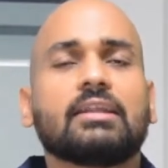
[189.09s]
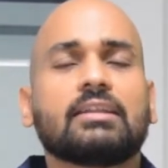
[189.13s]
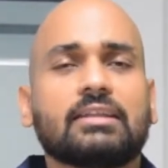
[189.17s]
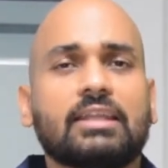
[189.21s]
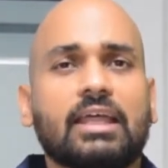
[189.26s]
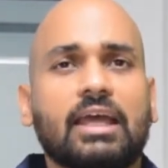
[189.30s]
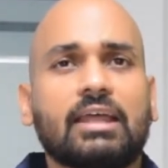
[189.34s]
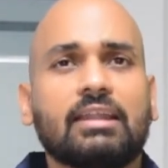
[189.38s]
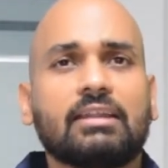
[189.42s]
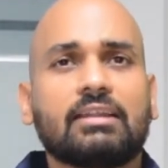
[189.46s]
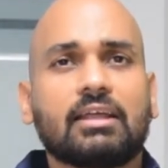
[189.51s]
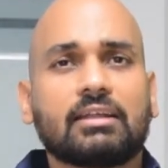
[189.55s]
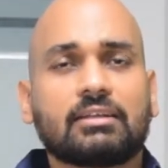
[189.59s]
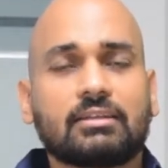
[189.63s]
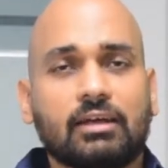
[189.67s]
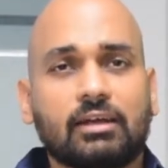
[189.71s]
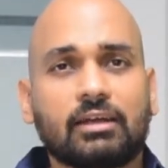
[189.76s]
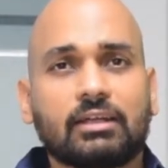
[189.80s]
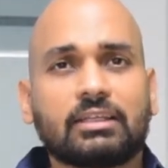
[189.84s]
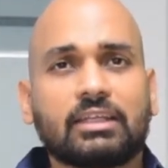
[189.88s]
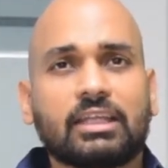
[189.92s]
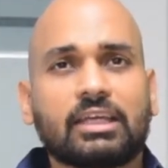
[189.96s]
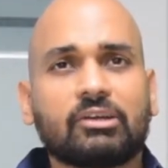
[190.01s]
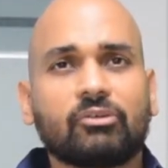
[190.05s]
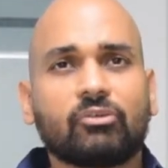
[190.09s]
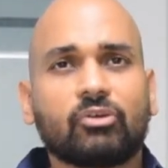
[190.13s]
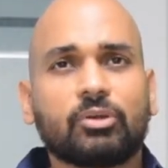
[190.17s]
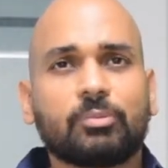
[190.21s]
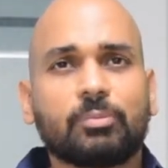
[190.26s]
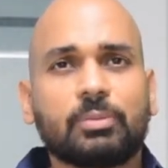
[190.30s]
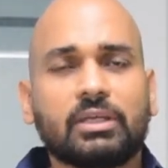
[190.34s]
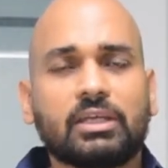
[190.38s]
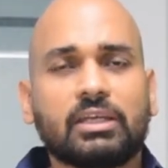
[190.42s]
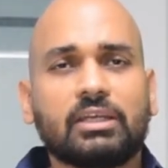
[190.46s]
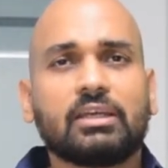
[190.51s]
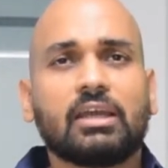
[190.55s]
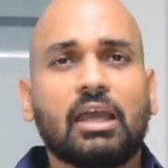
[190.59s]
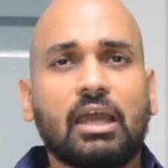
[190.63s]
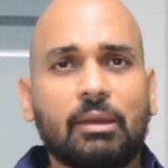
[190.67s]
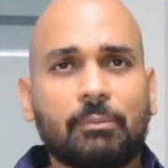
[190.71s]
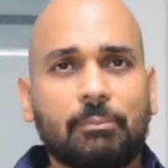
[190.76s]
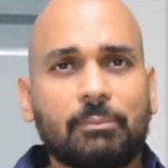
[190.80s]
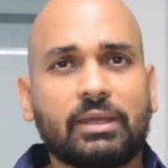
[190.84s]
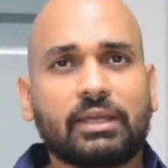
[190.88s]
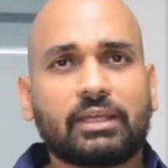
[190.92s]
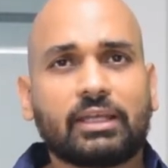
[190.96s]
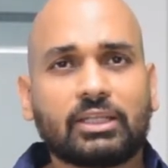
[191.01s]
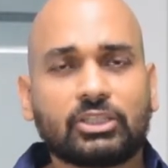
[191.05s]
Then the third thing would be
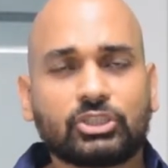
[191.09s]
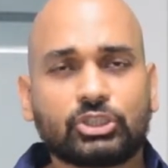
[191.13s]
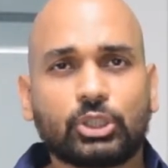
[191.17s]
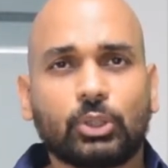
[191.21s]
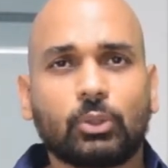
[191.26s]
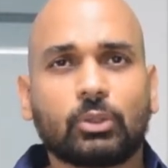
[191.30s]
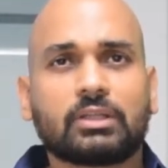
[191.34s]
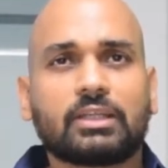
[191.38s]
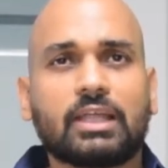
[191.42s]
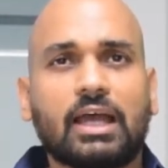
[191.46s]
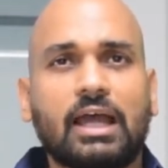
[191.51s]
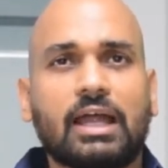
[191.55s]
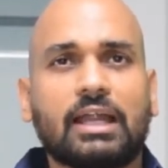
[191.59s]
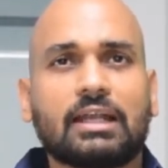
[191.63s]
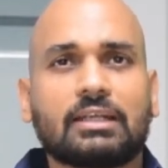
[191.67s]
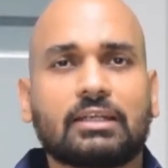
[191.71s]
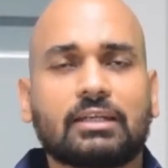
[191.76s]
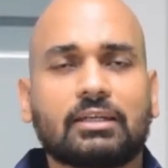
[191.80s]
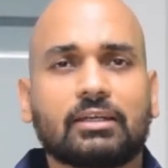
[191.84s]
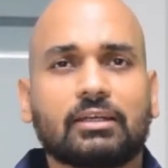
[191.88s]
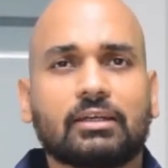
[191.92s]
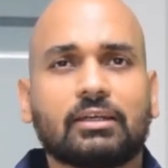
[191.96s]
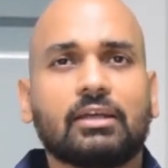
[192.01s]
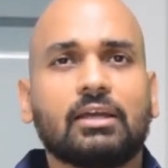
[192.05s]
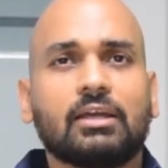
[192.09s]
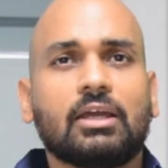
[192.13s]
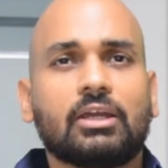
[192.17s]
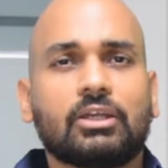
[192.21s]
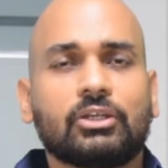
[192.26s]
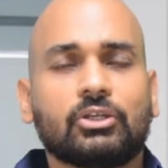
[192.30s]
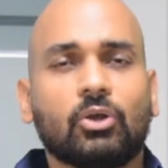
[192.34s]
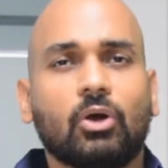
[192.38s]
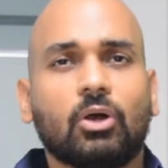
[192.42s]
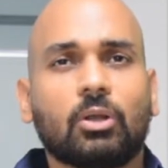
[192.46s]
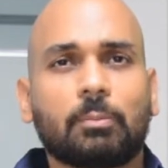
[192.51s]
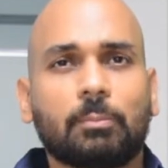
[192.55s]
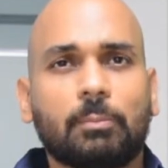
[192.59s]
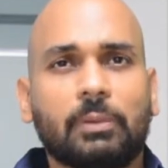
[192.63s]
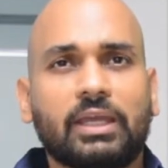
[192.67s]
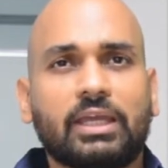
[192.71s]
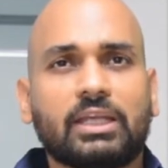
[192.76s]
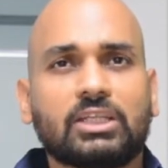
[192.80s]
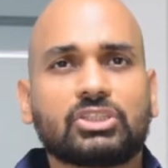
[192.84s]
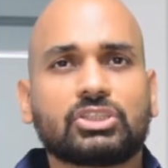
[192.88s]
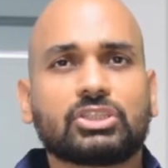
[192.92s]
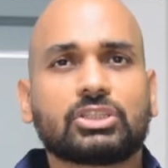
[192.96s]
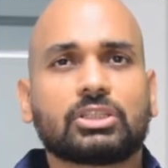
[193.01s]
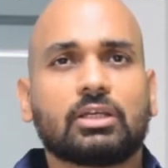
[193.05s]
making sure that your
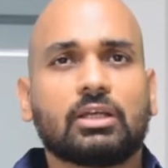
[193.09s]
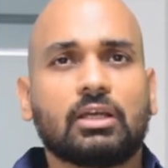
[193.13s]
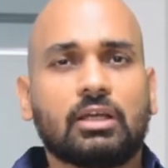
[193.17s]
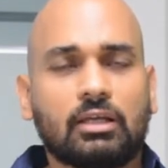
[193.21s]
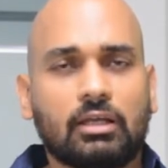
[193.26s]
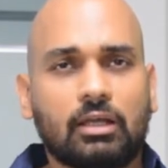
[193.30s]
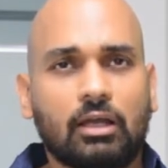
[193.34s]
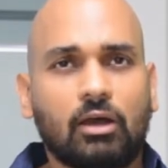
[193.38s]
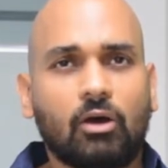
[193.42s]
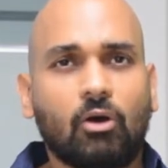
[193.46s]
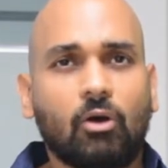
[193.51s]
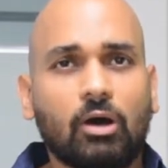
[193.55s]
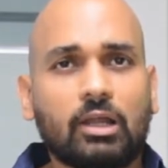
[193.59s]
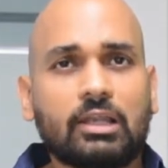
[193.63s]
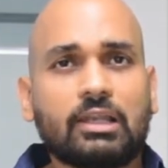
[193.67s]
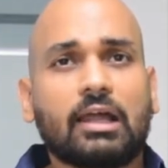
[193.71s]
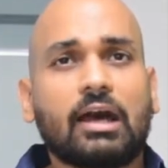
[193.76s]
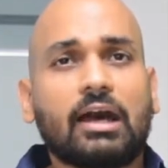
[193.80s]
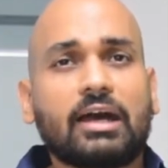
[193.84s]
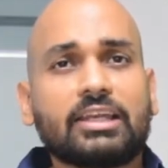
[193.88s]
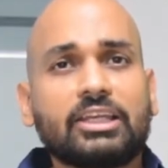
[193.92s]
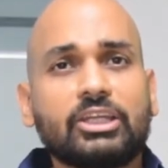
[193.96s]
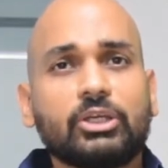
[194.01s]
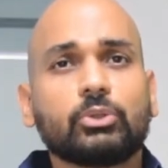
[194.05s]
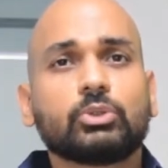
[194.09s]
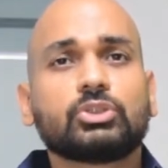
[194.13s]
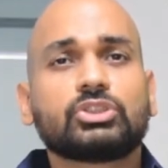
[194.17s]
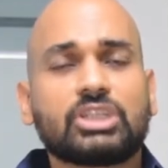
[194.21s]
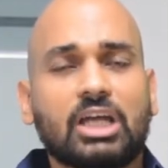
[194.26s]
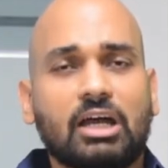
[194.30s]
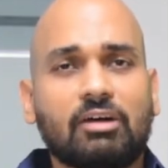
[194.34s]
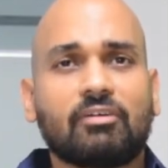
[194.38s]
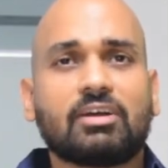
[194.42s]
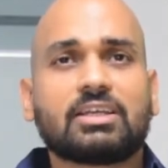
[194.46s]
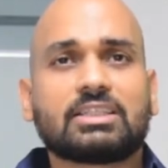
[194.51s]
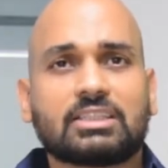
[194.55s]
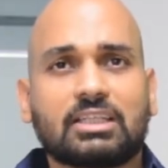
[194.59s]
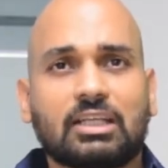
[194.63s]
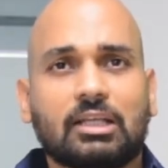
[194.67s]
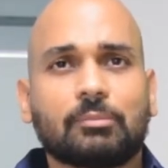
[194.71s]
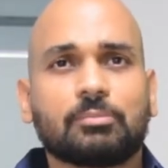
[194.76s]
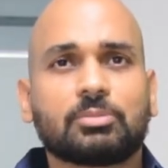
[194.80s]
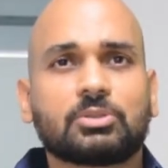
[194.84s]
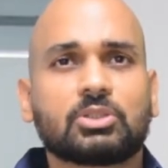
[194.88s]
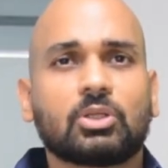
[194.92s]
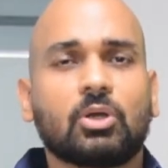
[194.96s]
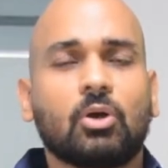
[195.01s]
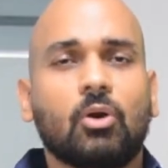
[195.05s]
page, all unused
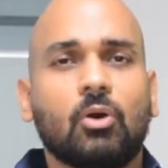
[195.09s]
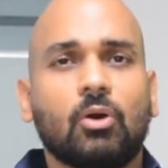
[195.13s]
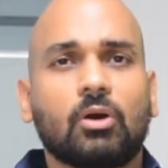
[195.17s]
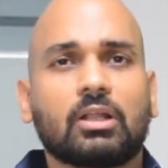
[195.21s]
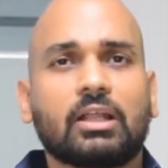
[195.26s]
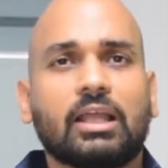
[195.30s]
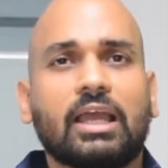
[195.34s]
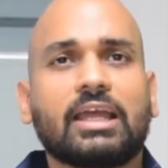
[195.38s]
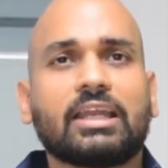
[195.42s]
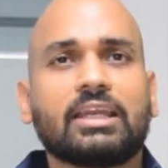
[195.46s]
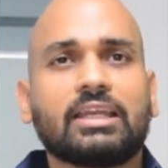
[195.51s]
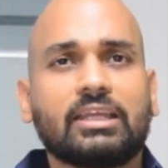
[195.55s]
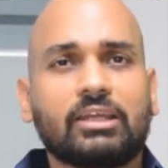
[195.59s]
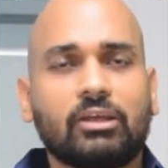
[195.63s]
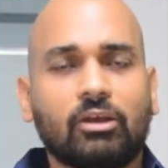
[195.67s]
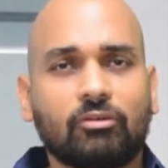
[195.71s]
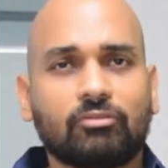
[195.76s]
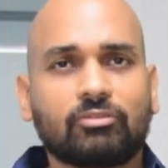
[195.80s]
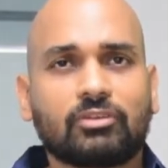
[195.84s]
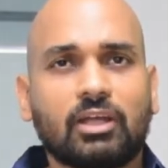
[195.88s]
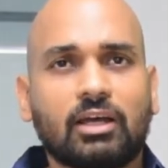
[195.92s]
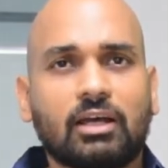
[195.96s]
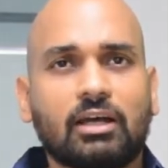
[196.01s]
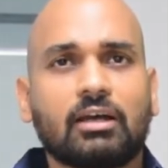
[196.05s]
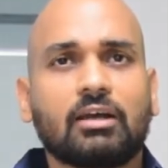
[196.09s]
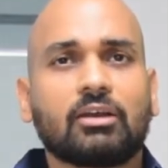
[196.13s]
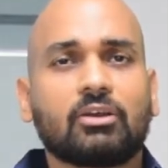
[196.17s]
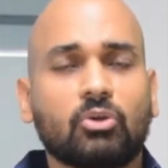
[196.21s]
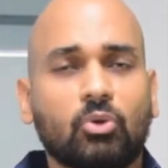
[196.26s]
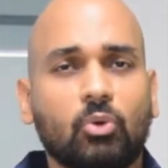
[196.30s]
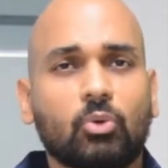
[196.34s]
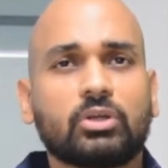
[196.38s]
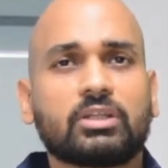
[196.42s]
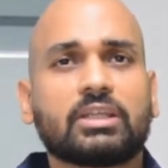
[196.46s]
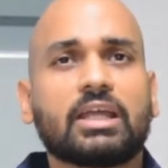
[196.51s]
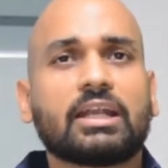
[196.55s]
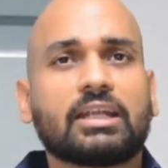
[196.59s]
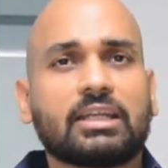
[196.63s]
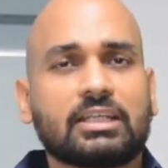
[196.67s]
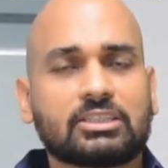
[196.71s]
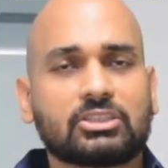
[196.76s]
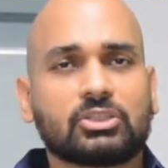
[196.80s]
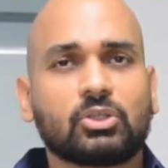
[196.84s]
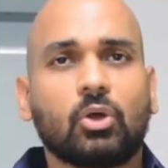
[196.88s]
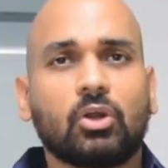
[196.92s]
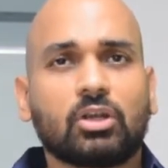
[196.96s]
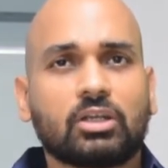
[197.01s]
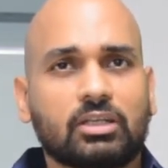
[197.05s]
JavaScript or any of the code that
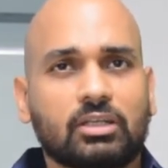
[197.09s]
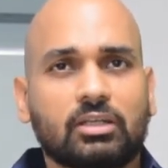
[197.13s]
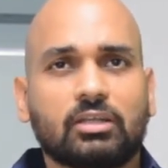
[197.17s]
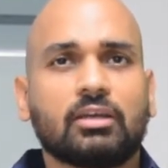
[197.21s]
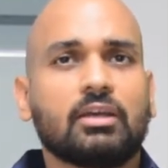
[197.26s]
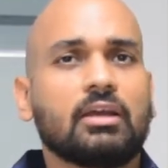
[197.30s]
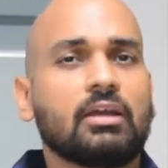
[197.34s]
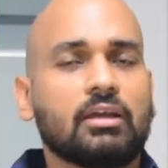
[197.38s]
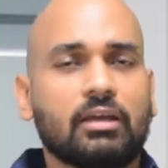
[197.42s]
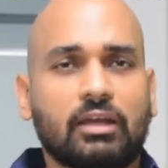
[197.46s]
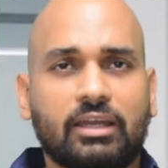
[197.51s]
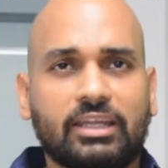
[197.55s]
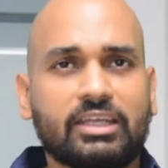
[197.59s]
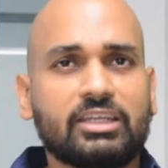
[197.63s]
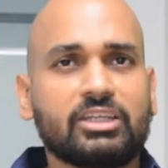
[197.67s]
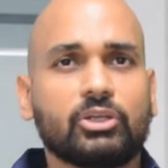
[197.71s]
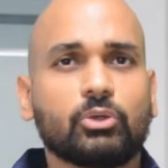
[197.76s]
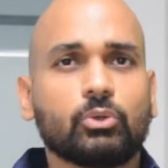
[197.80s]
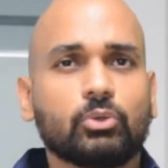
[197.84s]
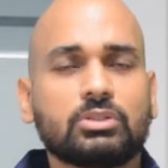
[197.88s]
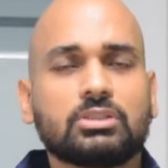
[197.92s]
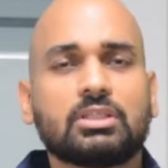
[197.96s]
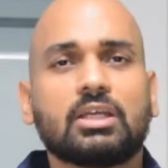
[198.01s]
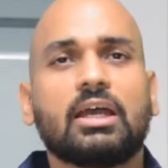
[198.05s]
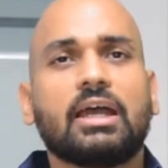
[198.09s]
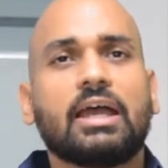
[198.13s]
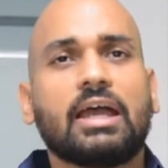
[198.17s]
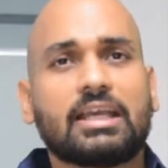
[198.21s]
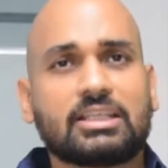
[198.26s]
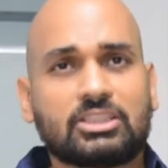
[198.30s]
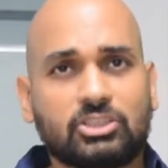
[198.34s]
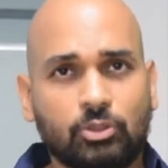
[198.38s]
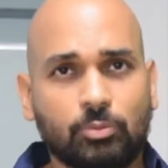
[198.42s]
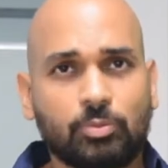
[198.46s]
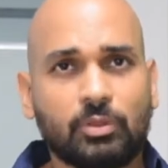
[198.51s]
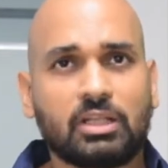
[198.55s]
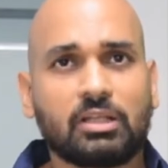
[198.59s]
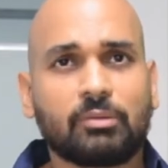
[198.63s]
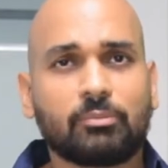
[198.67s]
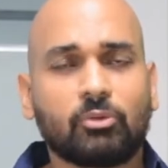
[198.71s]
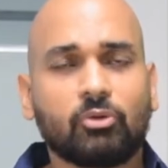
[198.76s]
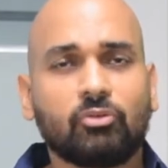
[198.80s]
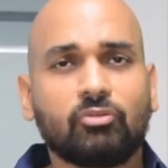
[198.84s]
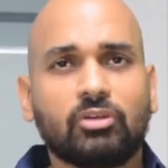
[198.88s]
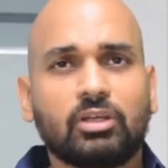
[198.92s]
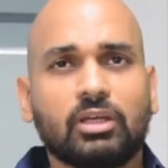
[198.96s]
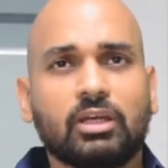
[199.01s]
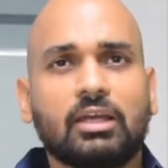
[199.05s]
is not in use has to be
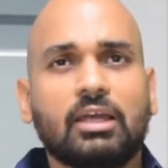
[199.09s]
removed.